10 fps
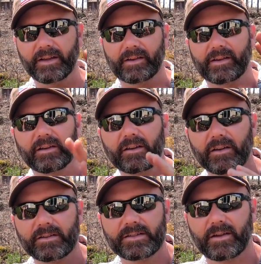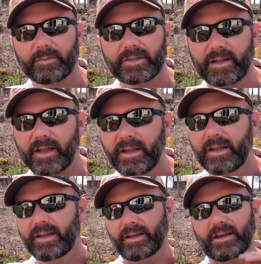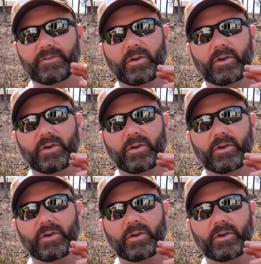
You're gonna learn something today. And if